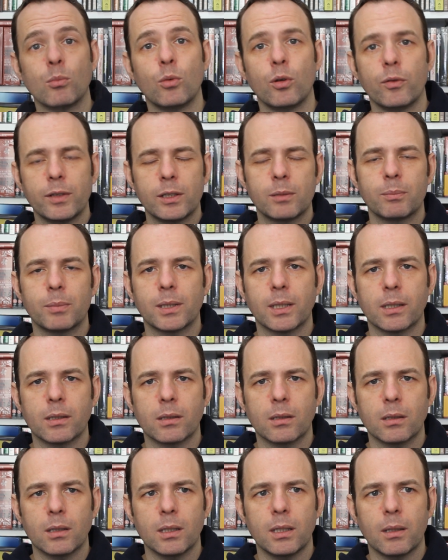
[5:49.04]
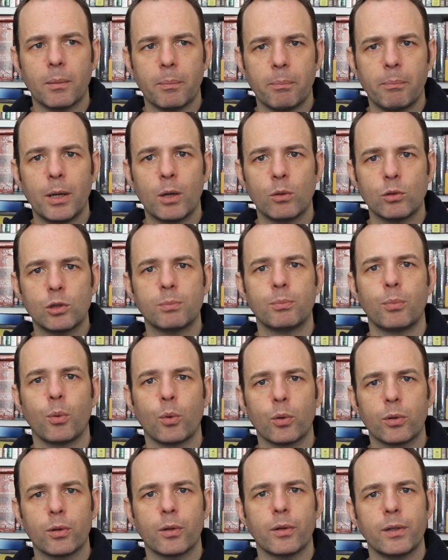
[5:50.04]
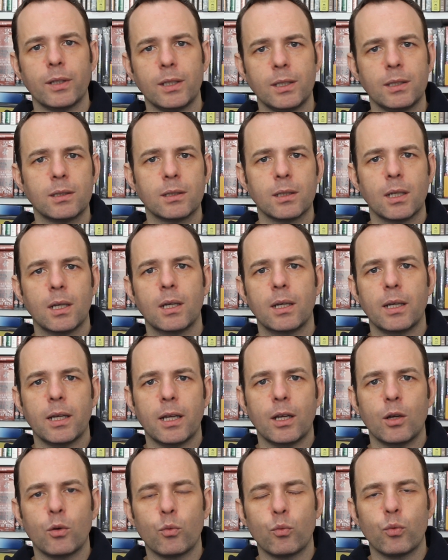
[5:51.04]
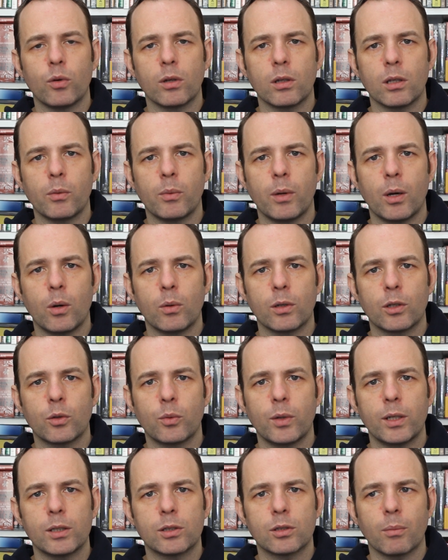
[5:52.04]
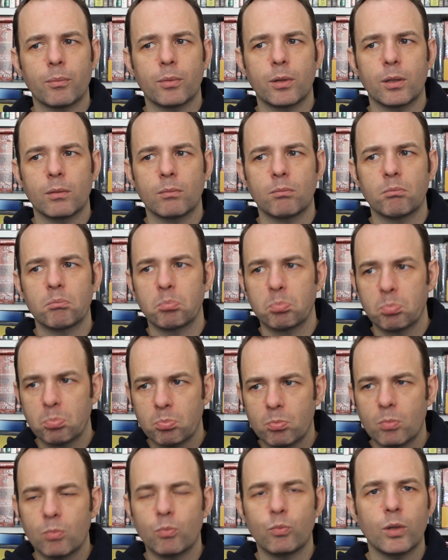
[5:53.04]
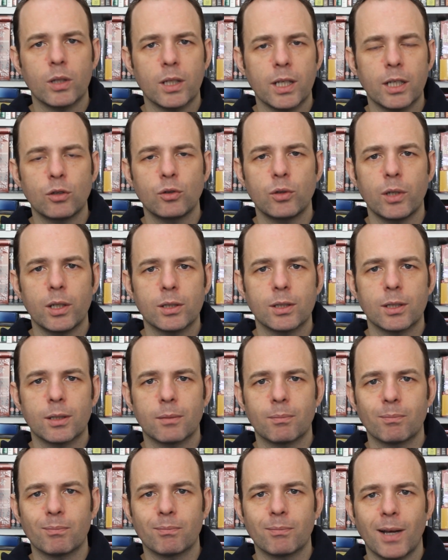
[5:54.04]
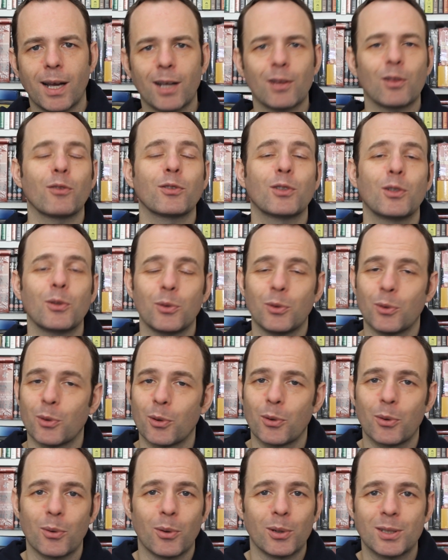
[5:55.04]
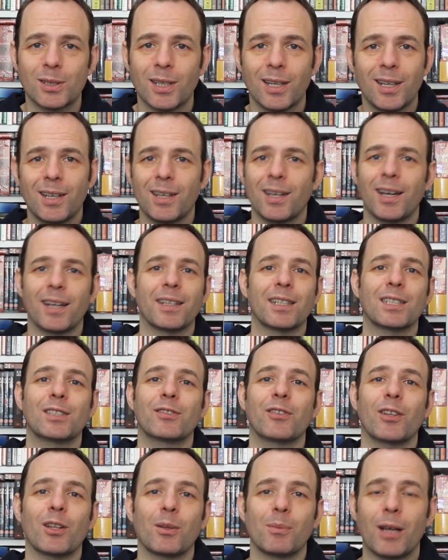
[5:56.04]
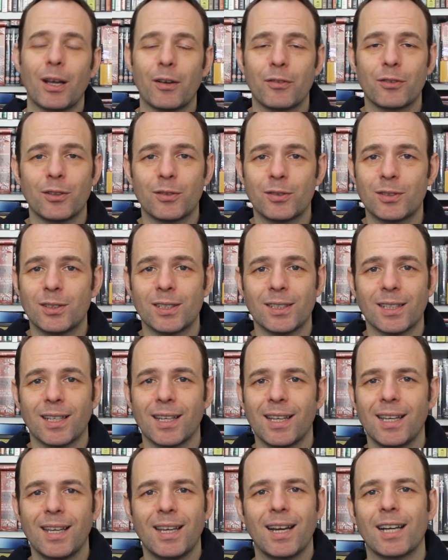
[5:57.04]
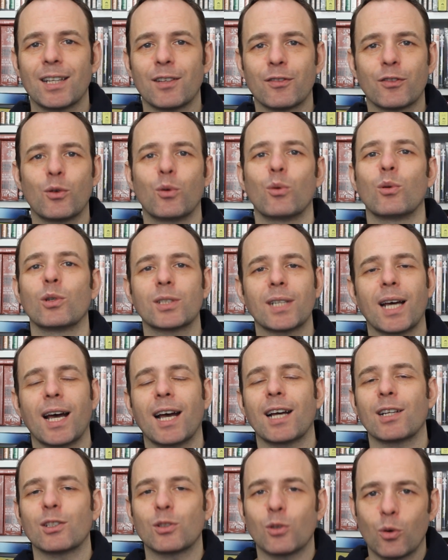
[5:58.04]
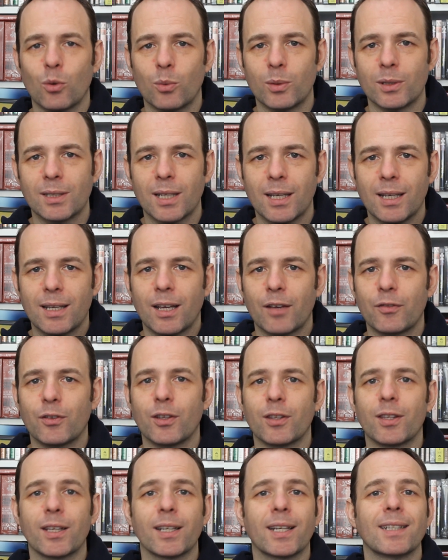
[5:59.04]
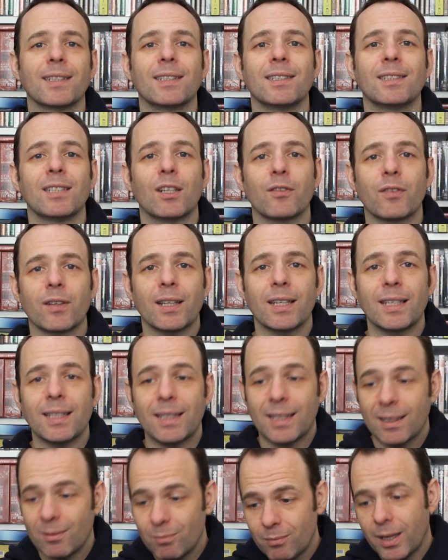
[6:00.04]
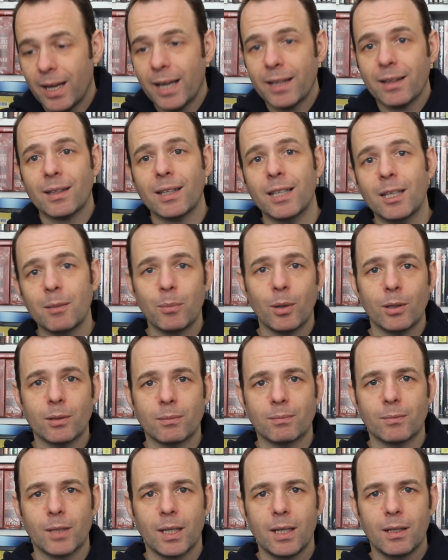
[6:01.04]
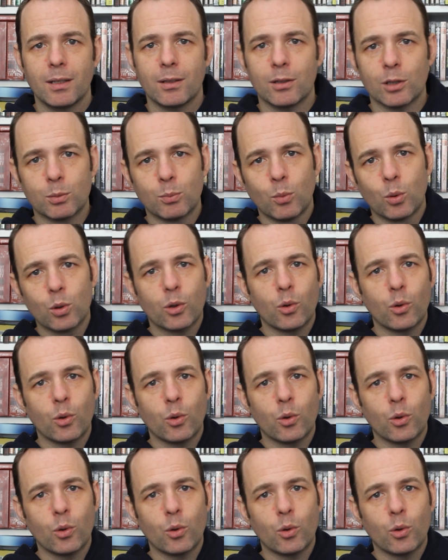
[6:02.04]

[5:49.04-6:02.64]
movies particularly, it melds both of these really well and creates something really interesting. I'd love to know your thoughts in this film if you've seen it. And of course, as always, if you think I deserve a like, hit the like button. There's more